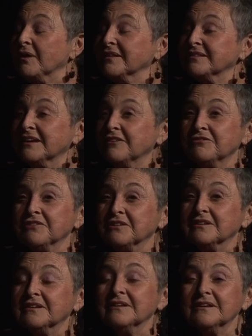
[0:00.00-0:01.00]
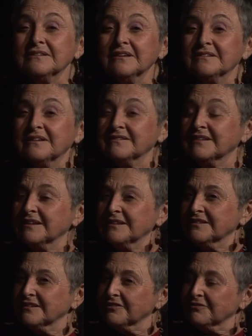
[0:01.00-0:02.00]
wise effort, to say
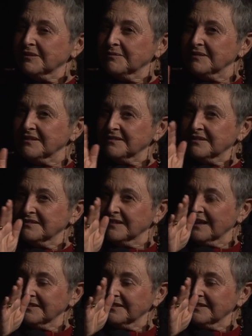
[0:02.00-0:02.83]
to yourself, wait a minute, this is